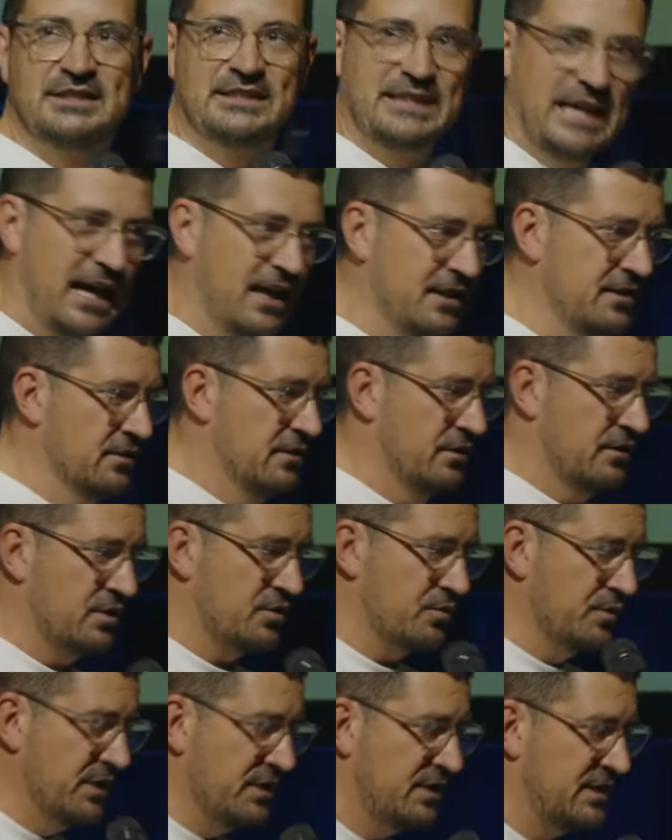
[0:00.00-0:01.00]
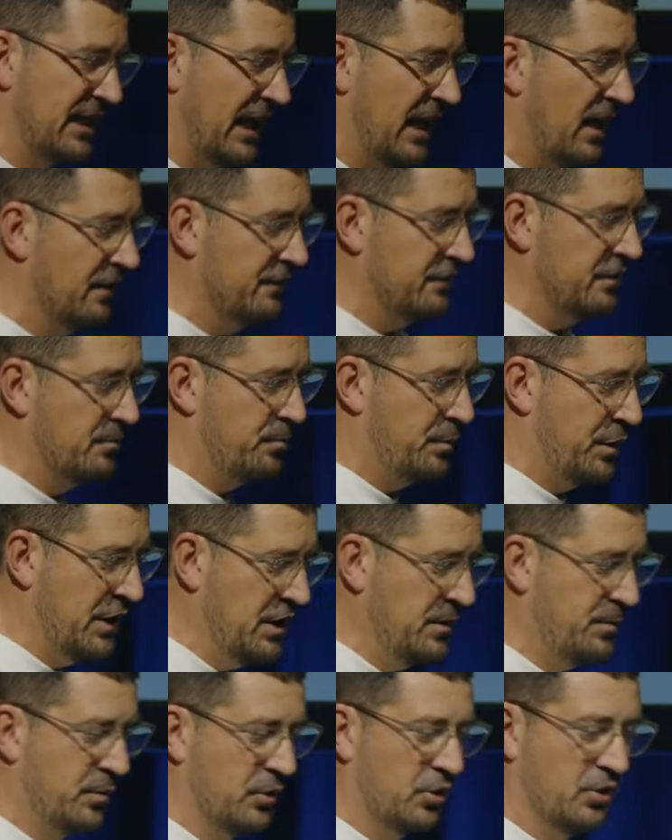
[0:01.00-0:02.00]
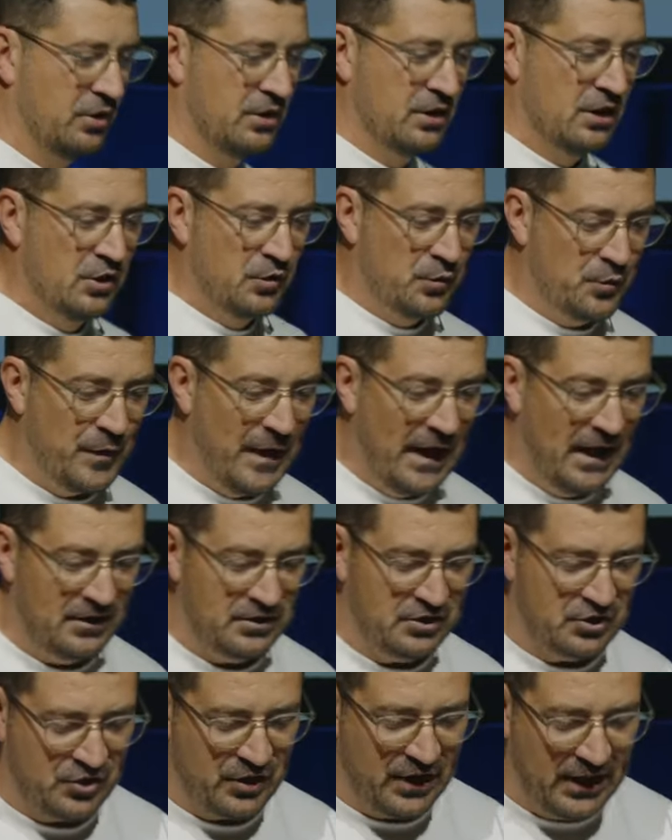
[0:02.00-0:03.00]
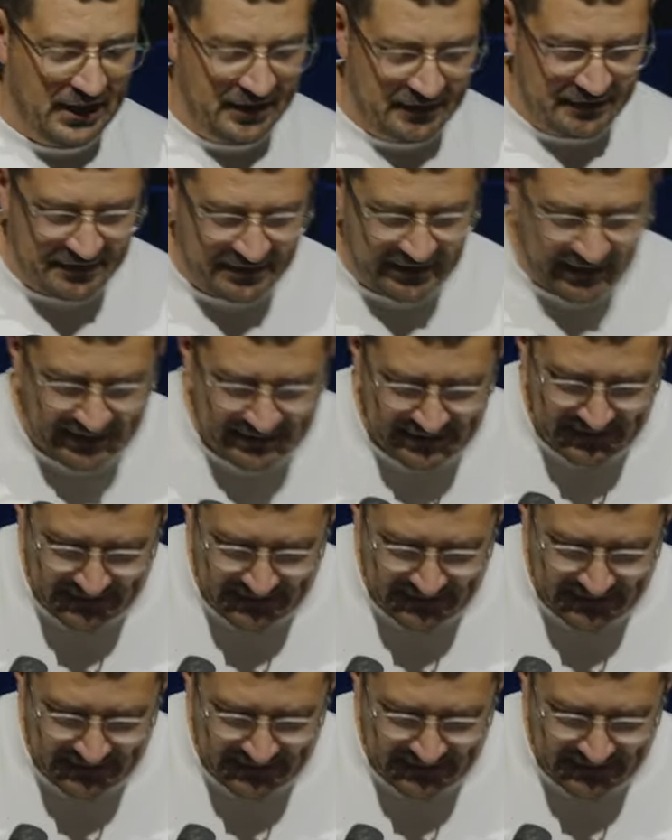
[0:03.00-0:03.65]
gathered. 3,000 people found Christ. And